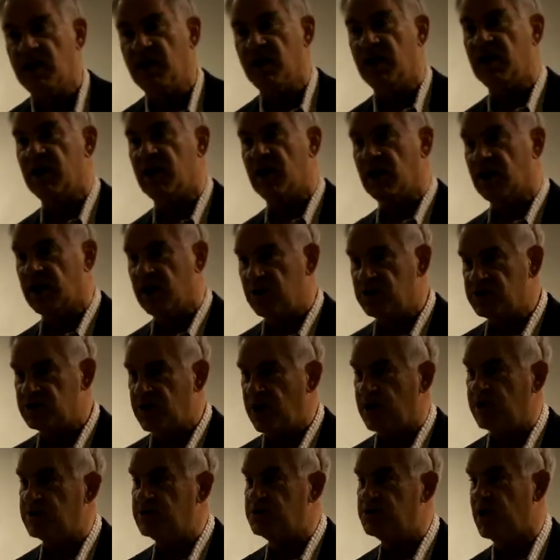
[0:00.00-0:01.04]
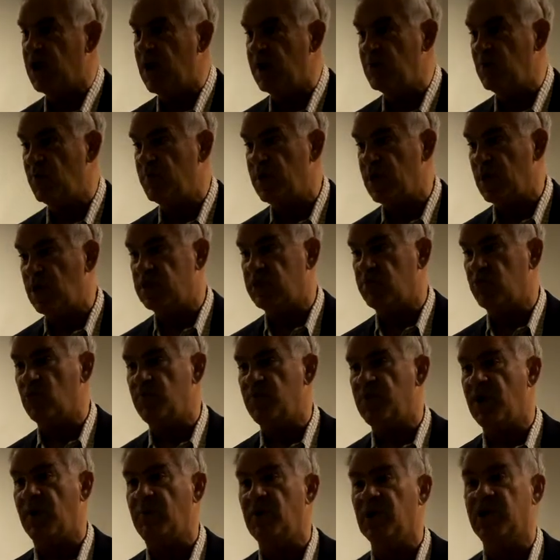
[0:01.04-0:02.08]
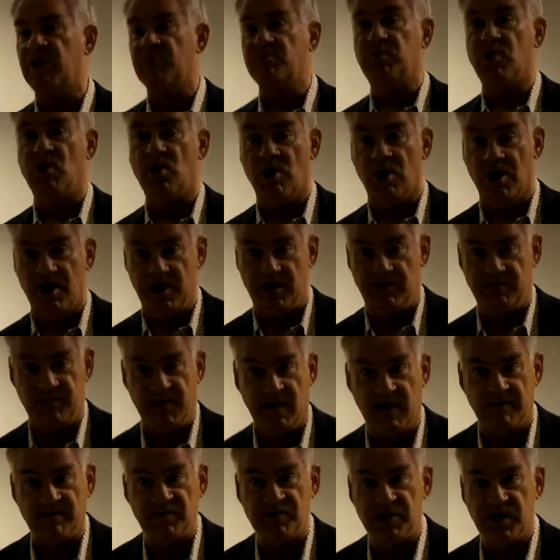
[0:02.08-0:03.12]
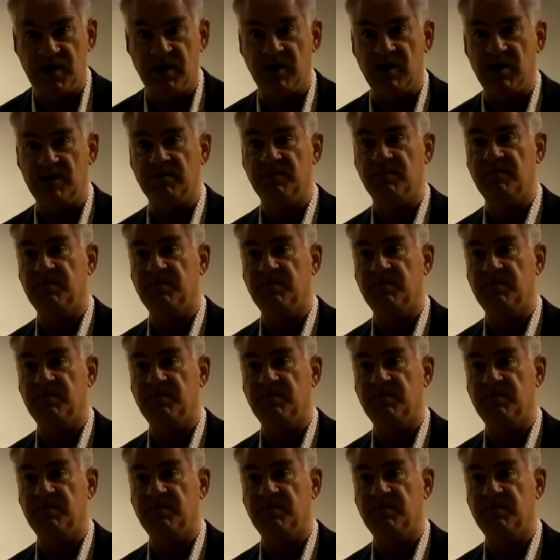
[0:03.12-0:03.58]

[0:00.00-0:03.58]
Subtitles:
and I can say the same about the Republican Party. I've seen it